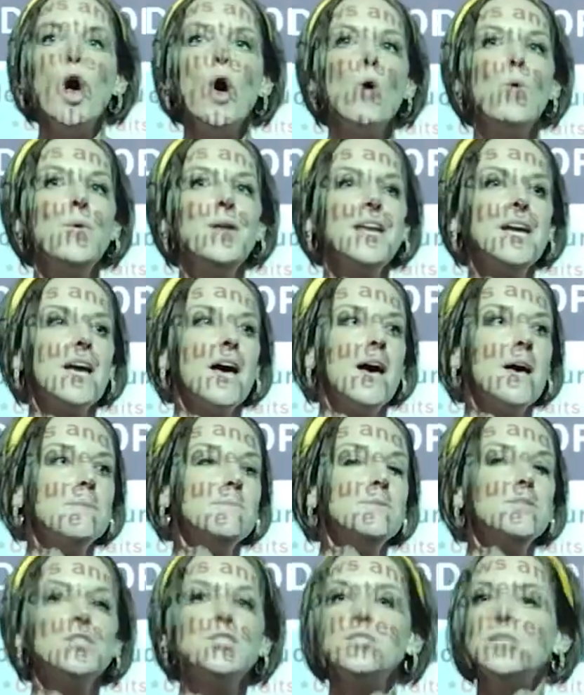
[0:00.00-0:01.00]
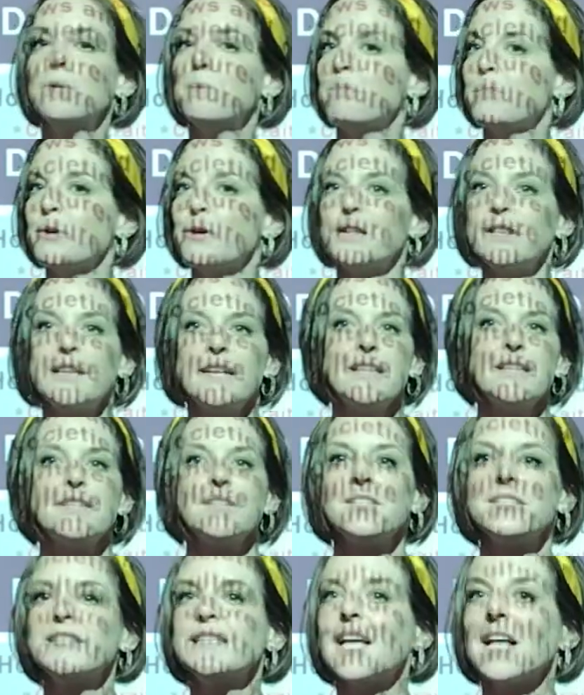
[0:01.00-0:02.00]
When it comes to birthdays or
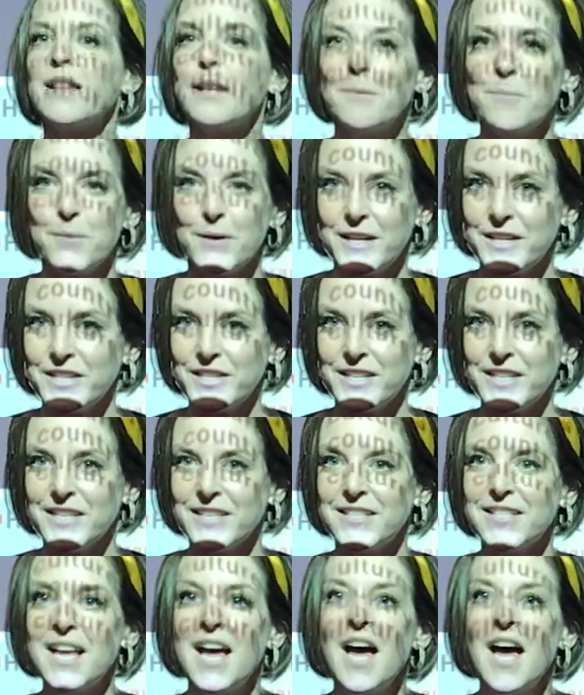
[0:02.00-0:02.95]
celebrations,